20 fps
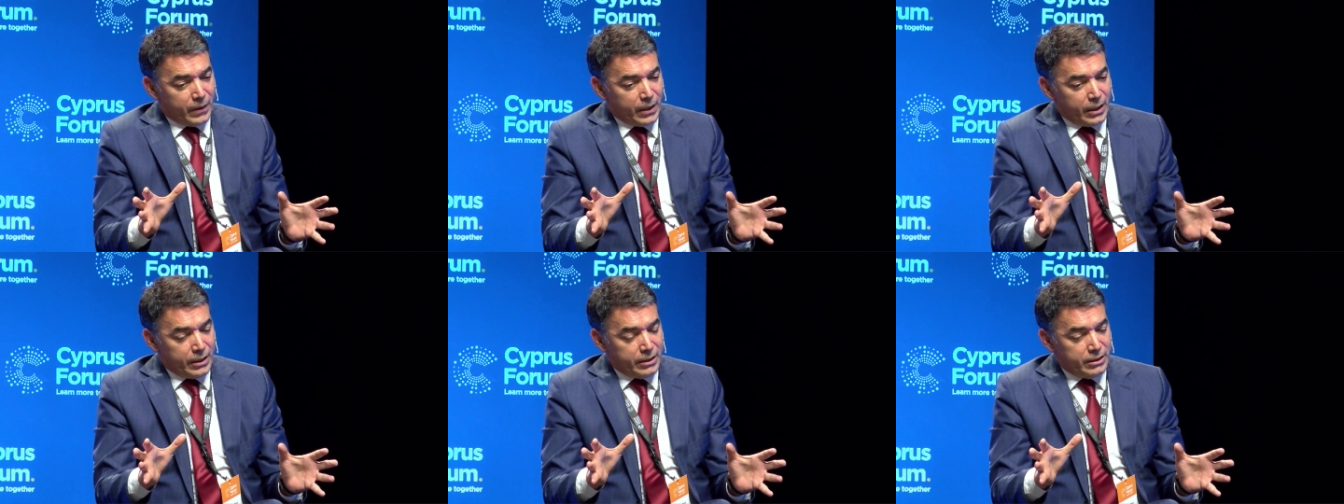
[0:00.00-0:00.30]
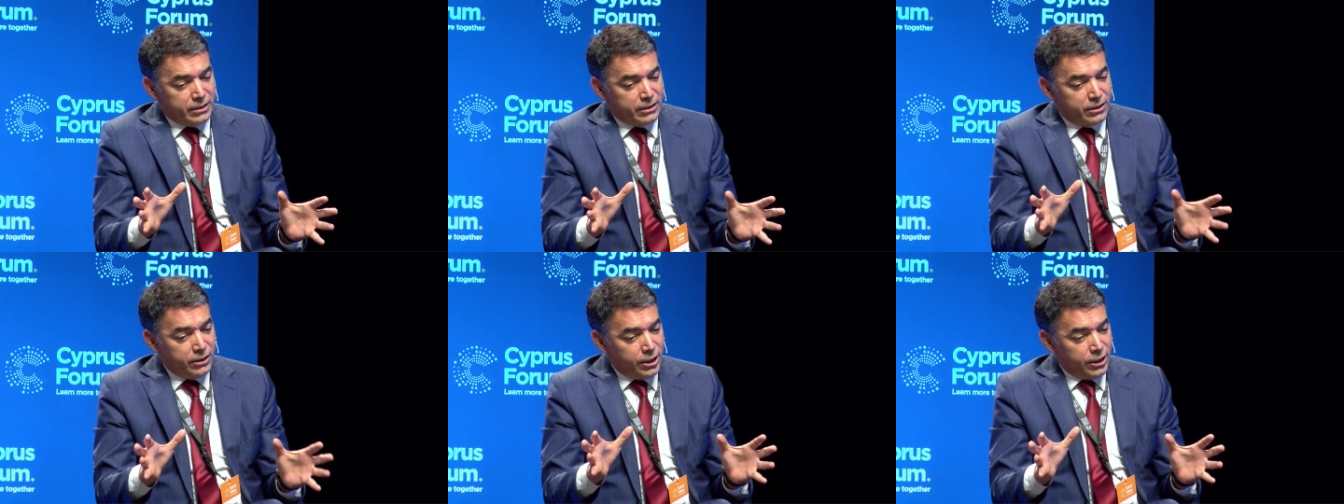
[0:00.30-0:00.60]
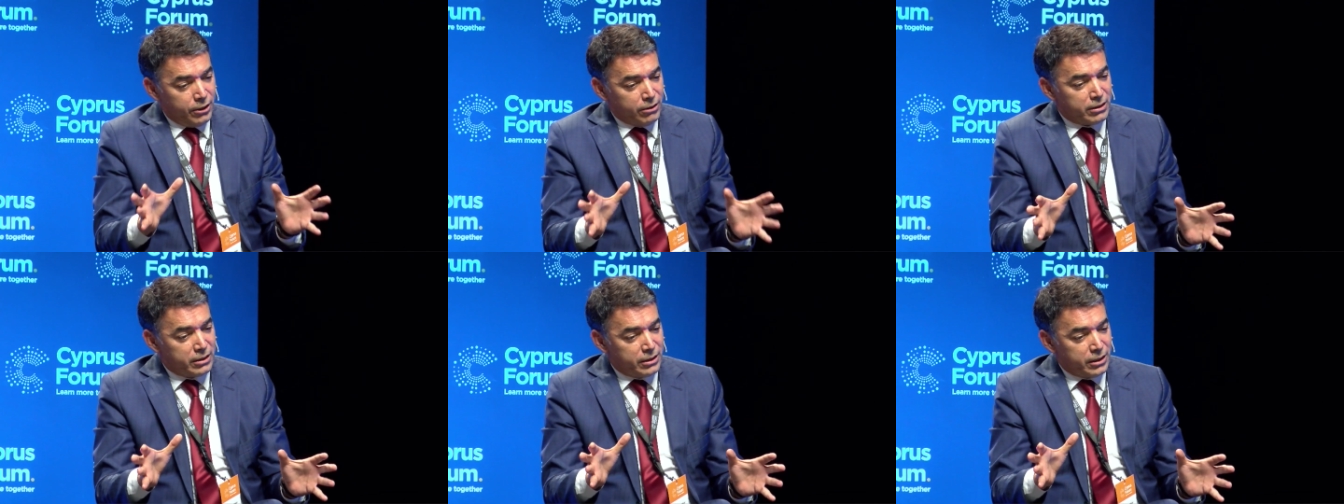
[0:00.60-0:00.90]

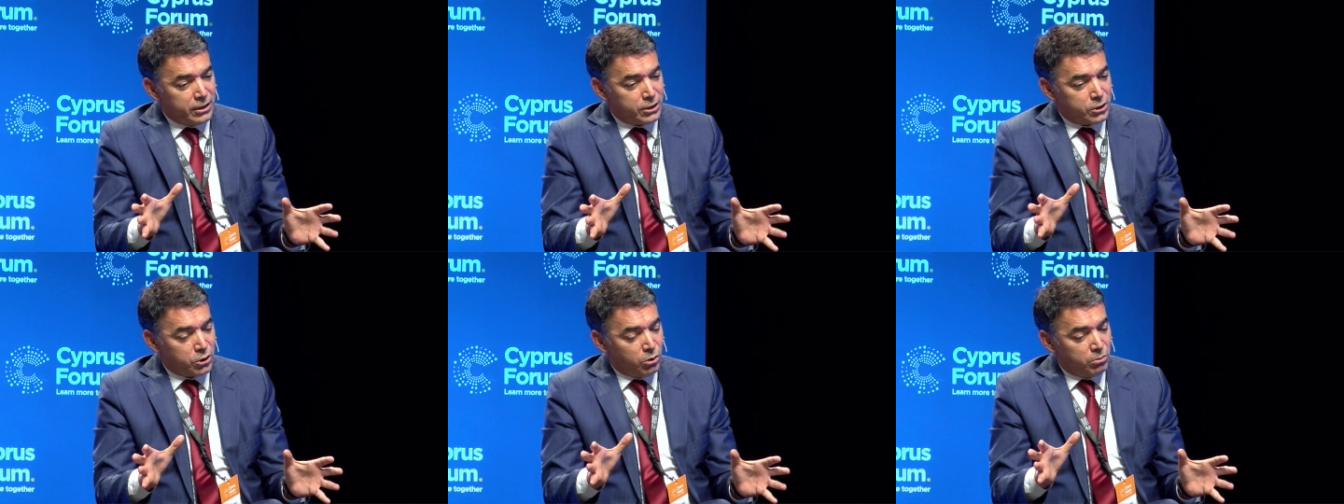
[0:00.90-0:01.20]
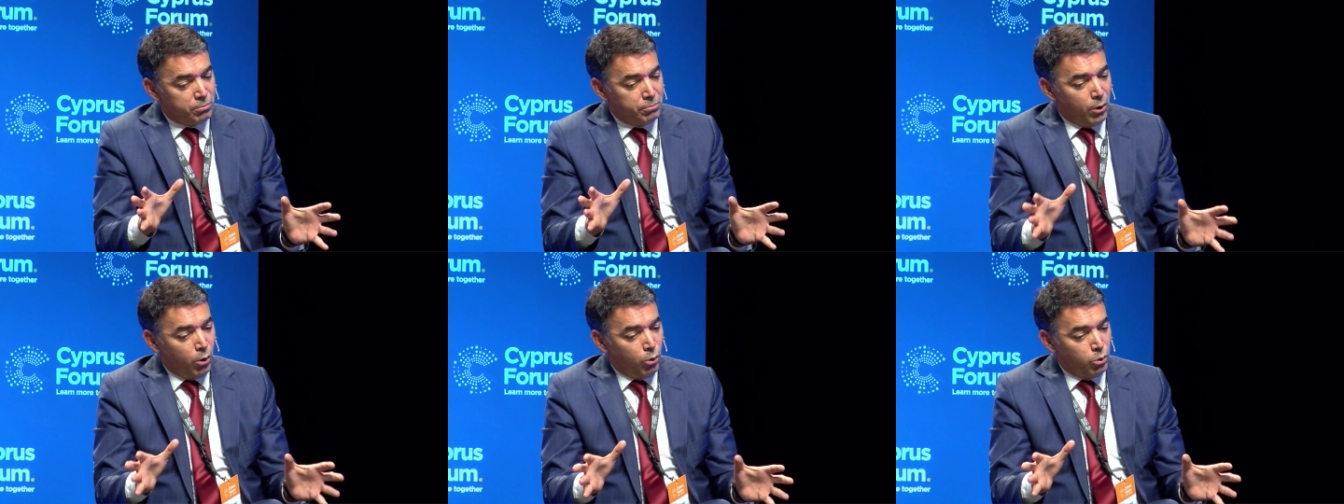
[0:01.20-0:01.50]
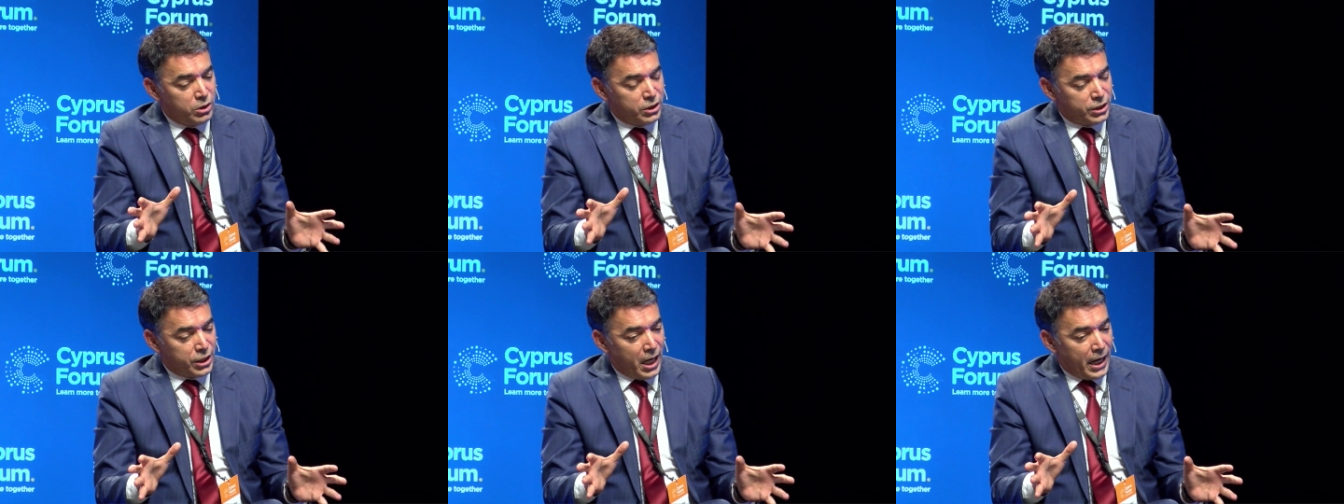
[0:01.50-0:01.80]
seriousness on both
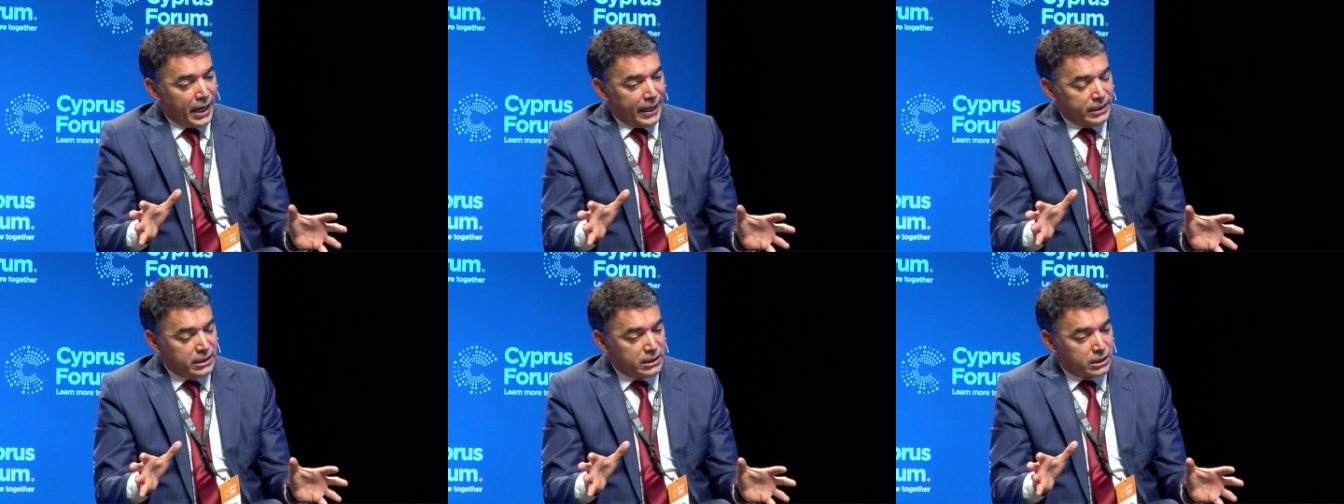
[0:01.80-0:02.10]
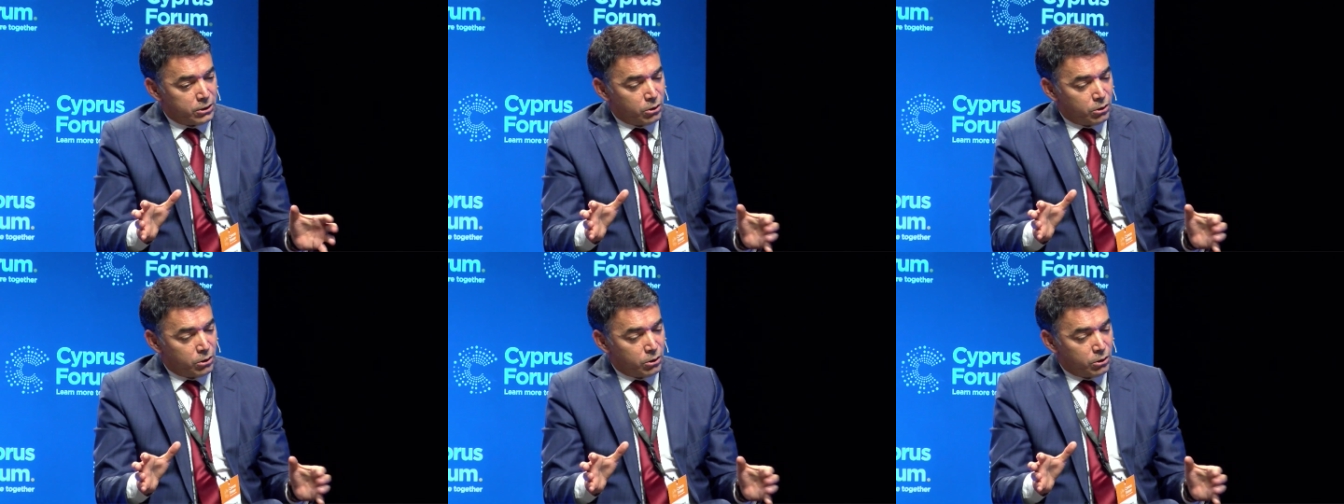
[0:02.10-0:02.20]
sides.